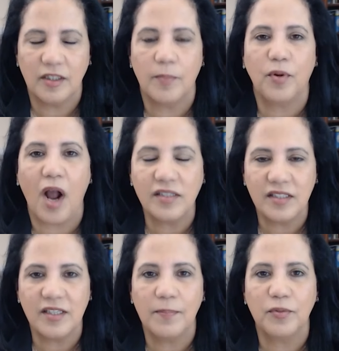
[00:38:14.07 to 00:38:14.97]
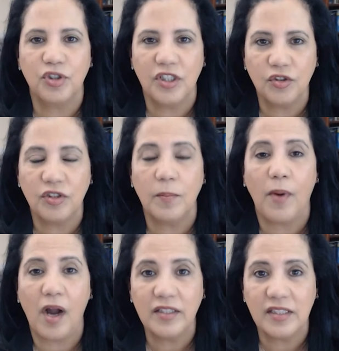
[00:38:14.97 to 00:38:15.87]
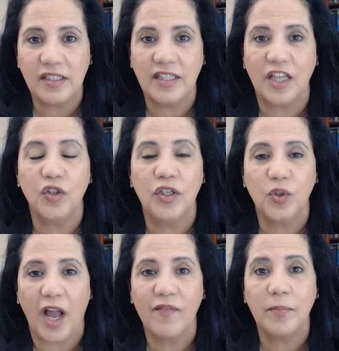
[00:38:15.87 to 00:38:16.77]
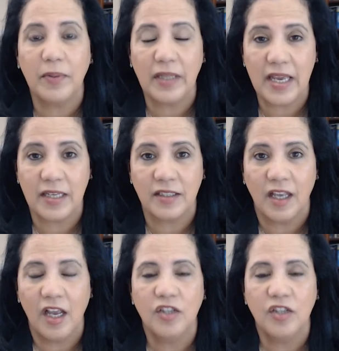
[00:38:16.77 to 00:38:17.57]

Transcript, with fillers: the processes and procedures and policies that you need to have in place